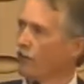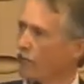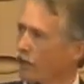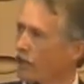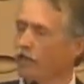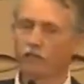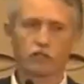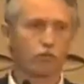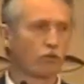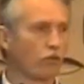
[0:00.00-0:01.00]
The heat
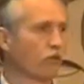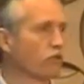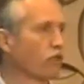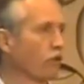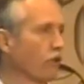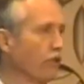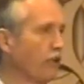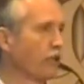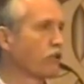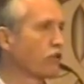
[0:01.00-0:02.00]
that's produced during the
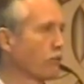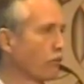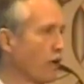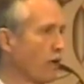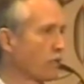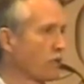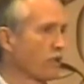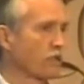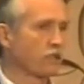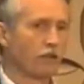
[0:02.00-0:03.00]
ignition
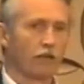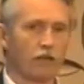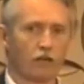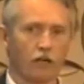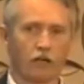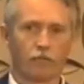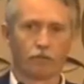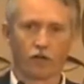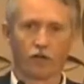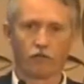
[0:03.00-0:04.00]
process
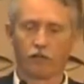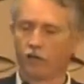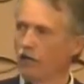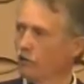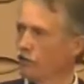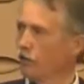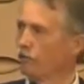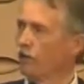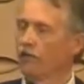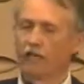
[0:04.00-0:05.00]
of the
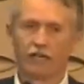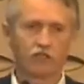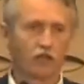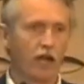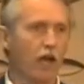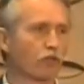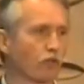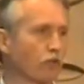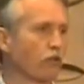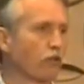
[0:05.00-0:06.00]
engine is
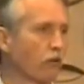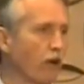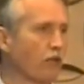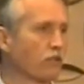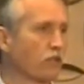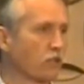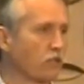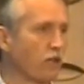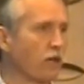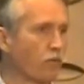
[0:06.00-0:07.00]
captured to the greatest
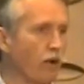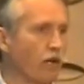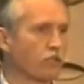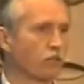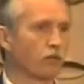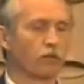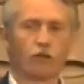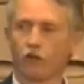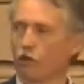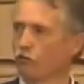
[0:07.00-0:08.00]
extent possible
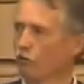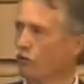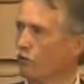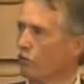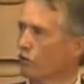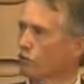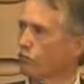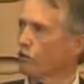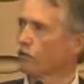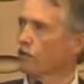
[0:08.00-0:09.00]
through a
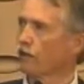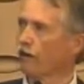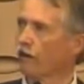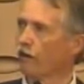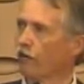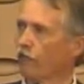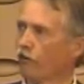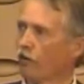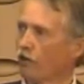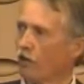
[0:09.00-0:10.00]
multiplicity of
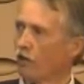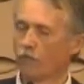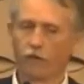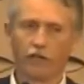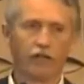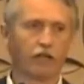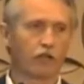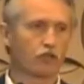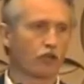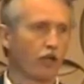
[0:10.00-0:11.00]
heat
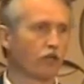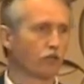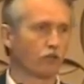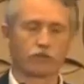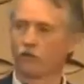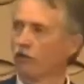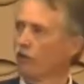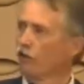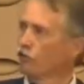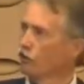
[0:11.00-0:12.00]
exchangers,
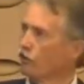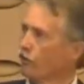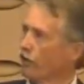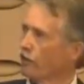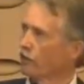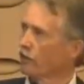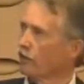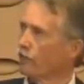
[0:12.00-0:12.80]
so that